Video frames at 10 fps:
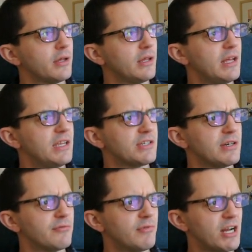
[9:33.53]
is an
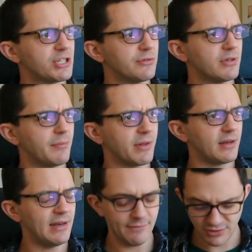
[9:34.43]
irrational number that
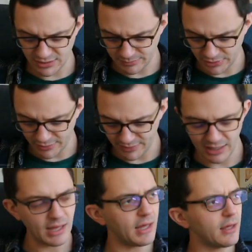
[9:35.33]
lives somewhere over
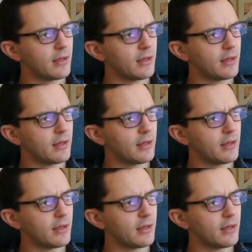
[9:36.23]
here,